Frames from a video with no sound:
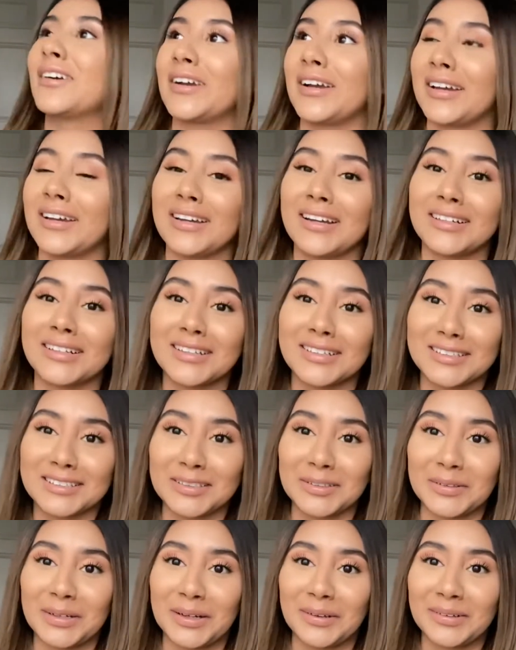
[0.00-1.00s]
I need to
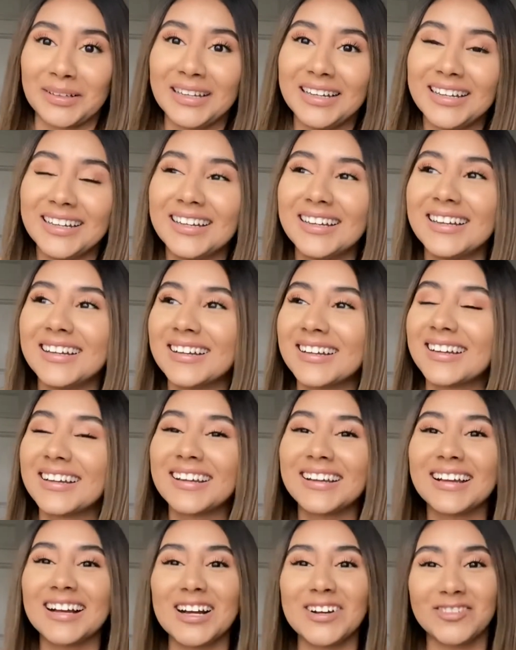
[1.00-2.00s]
slow down.
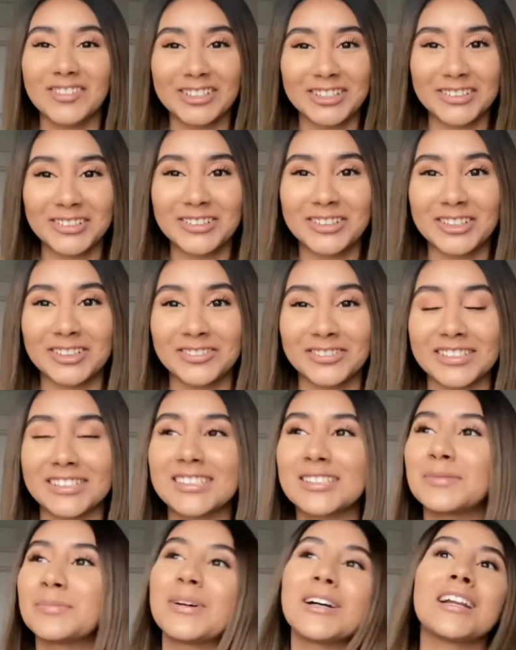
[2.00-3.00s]
I'm a little
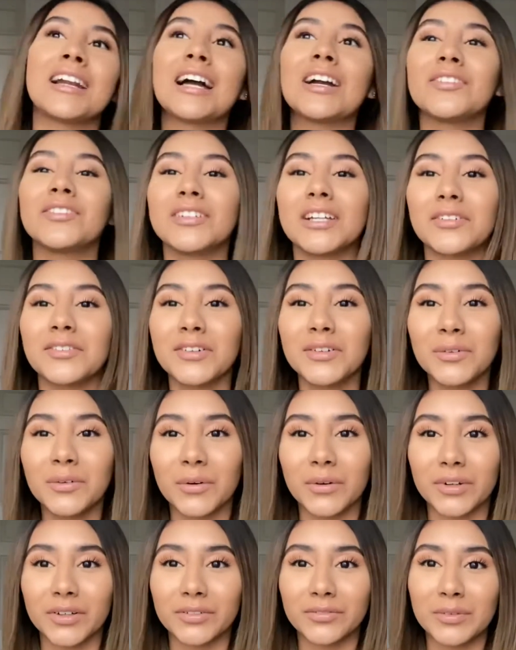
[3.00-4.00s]
nervous, but I've never
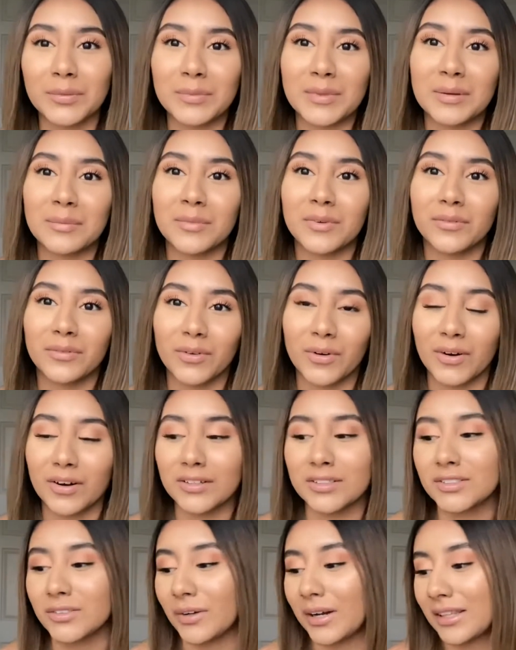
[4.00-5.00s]
ordered from them before,
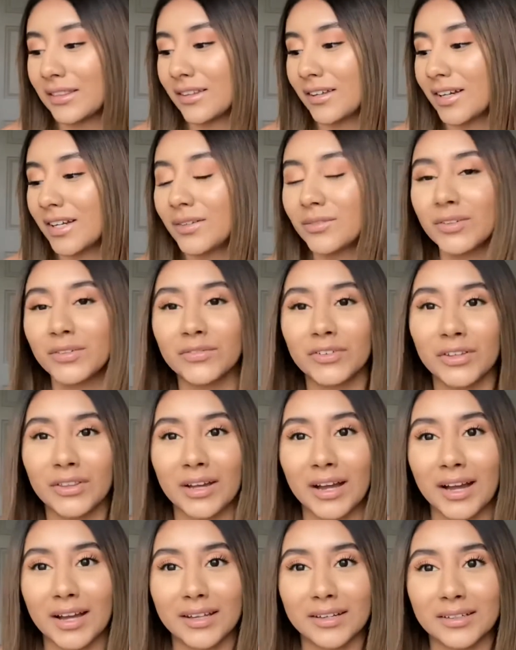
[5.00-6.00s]
so I thought I'd review
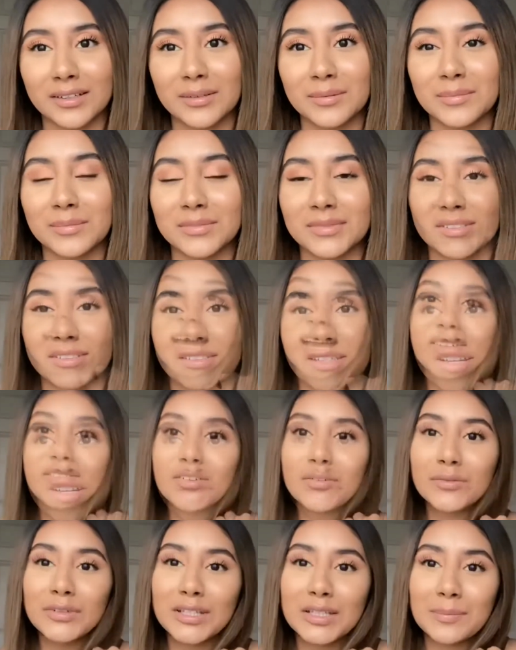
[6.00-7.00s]
the items. I
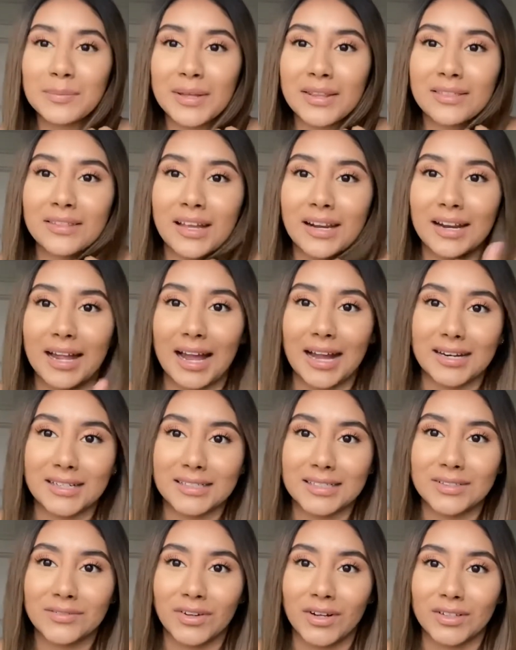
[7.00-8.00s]
haven't really been that
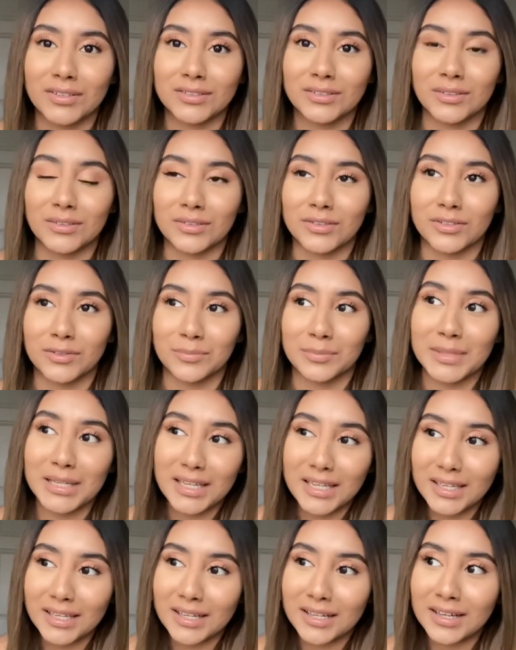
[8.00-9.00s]
active on social
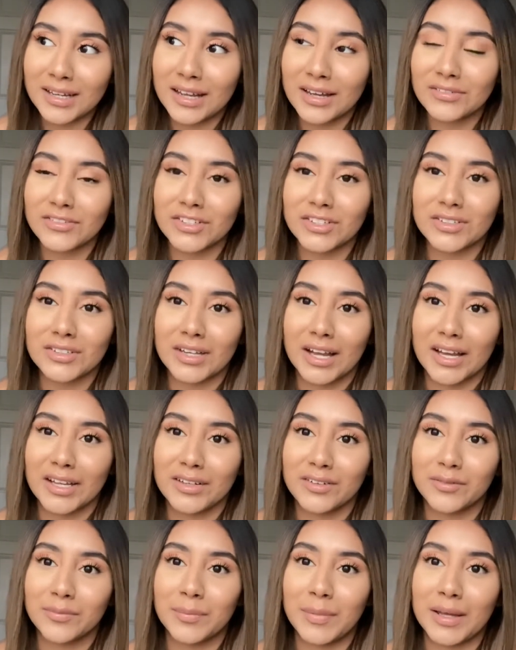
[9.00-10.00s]
media. I've just kind
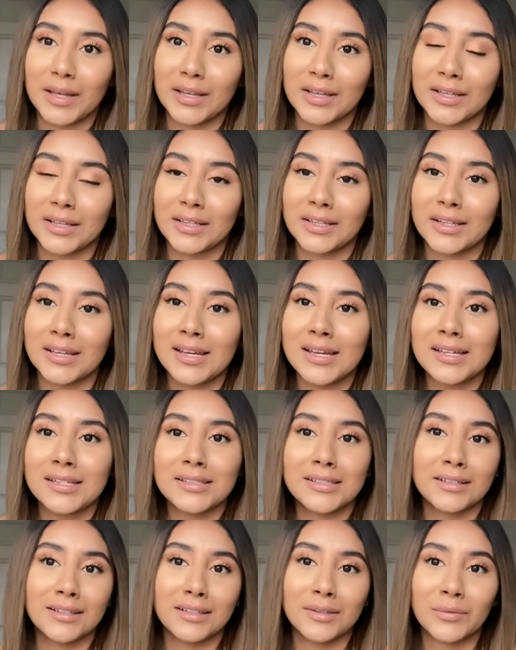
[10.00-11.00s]
of been
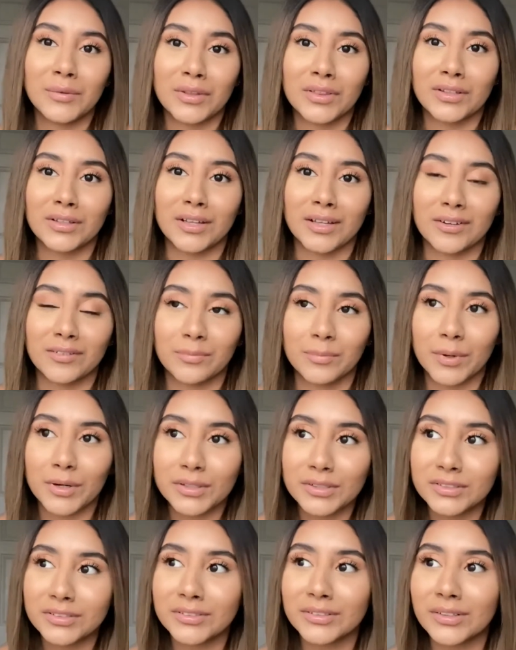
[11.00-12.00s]
dealing with a lot of
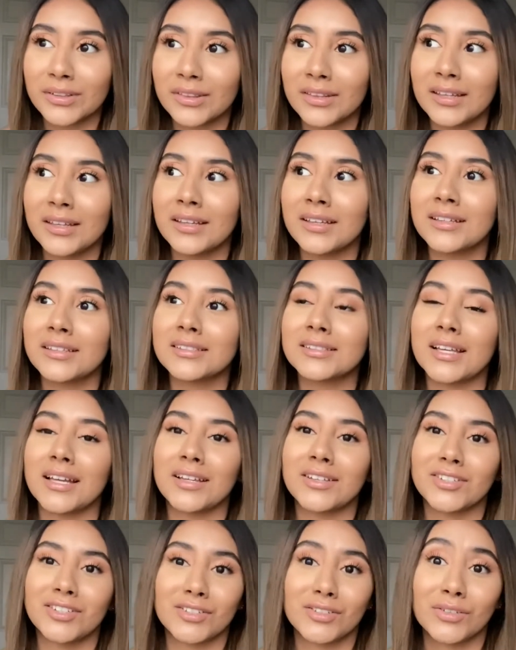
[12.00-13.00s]
personal things
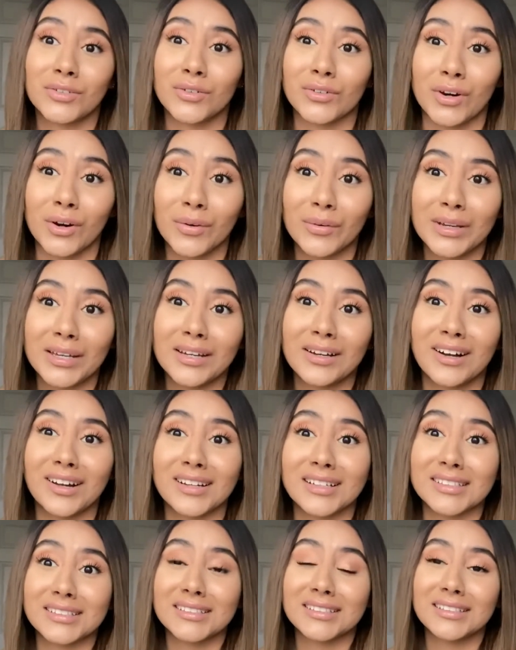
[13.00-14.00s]
and just growing,
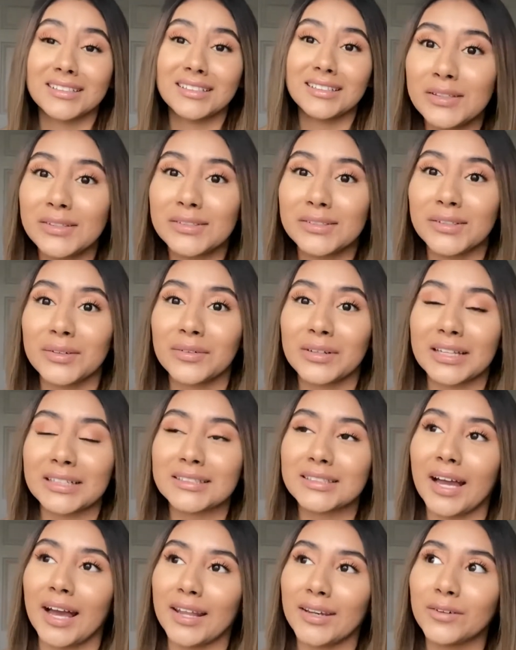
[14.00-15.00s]
honestly. So that's
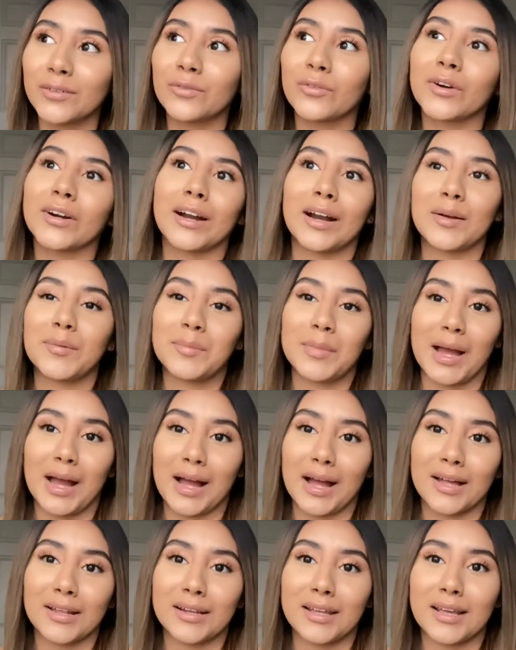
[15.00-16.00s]
kind of where I'm
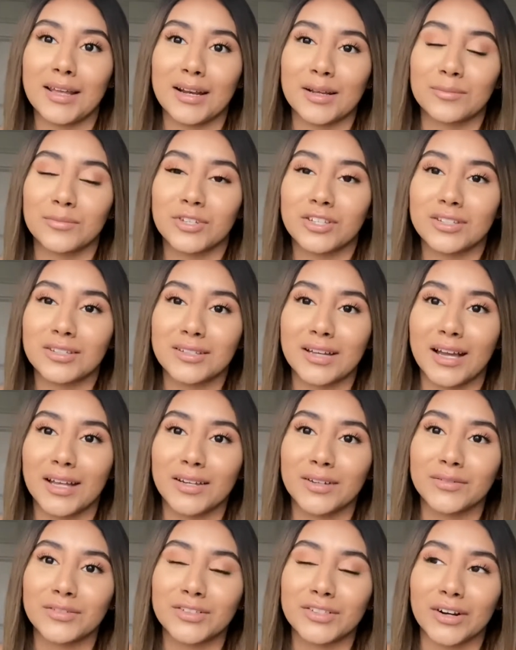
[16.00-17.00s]
at, and I'm just kind
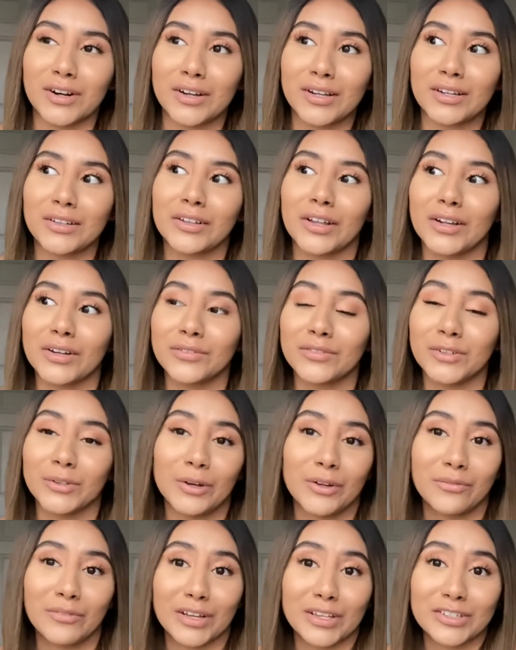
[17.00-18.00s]
of starting a lot of new
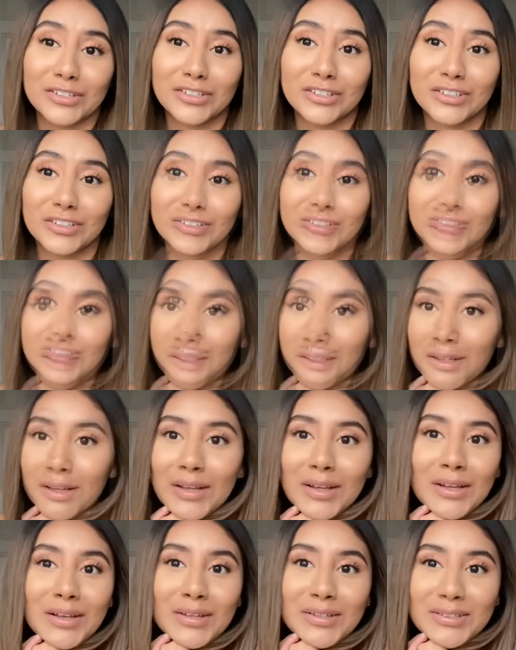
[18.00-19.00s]
adventures.
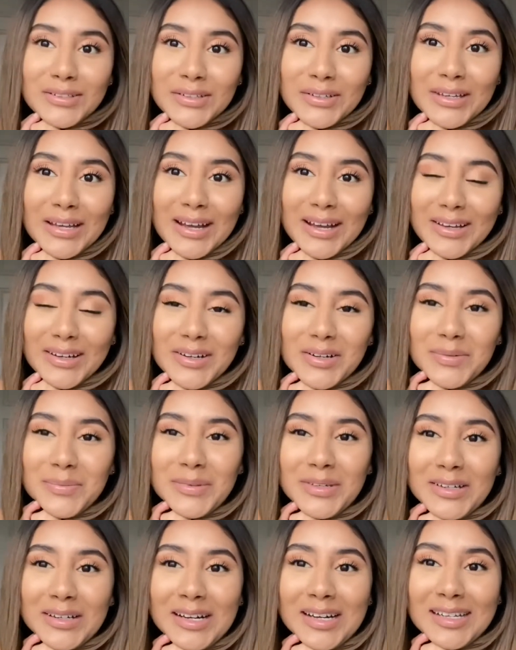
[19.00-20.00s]
So yeah, I hope
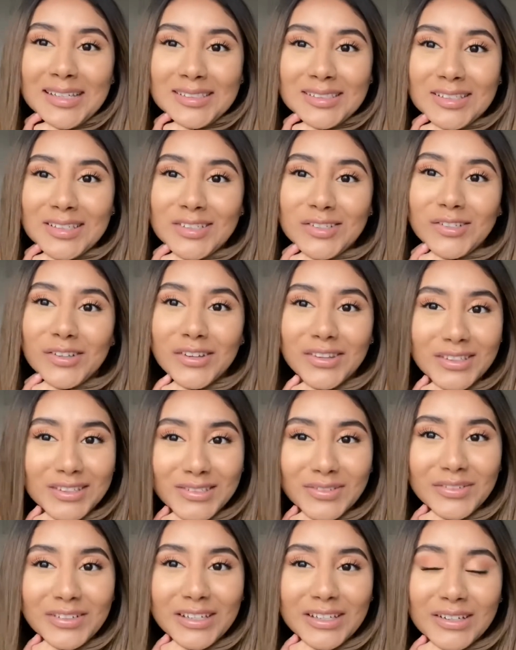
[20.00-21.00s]
you guys enjoy
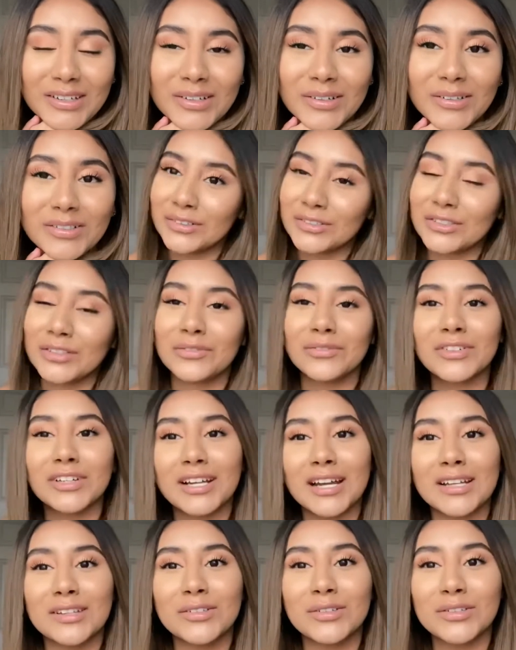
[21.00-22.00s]
this video. Don't
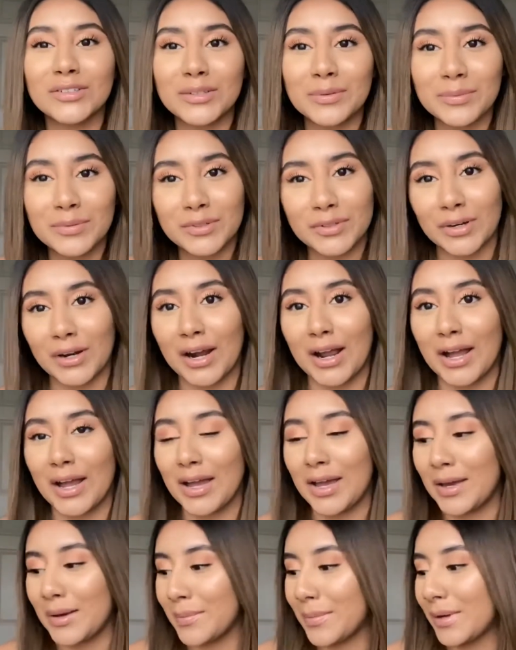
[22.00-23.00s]
forget to
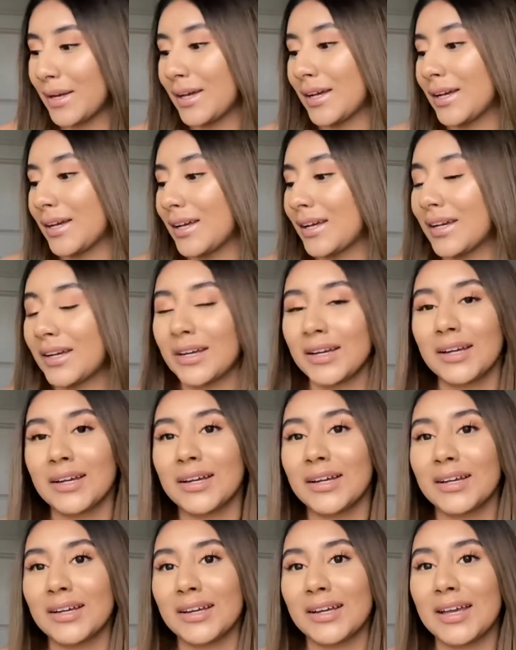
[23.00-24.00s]
subscribe,
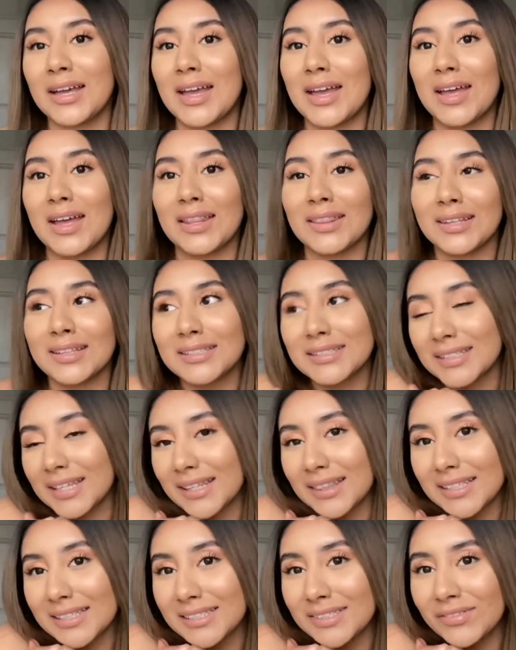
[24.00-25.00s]
and let's
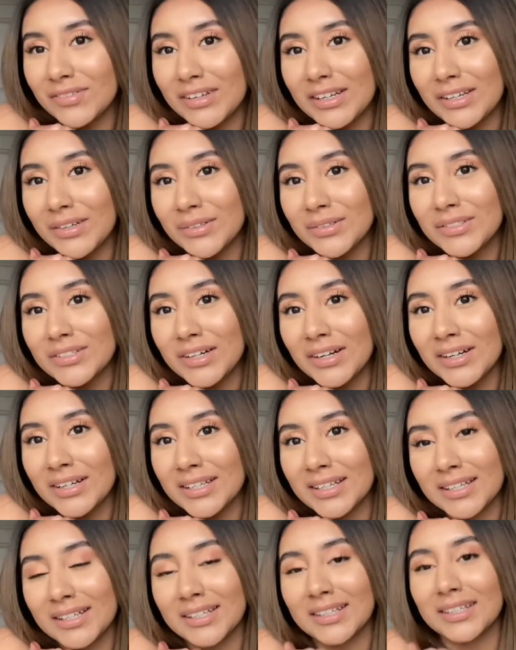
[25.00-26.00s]
get this video started.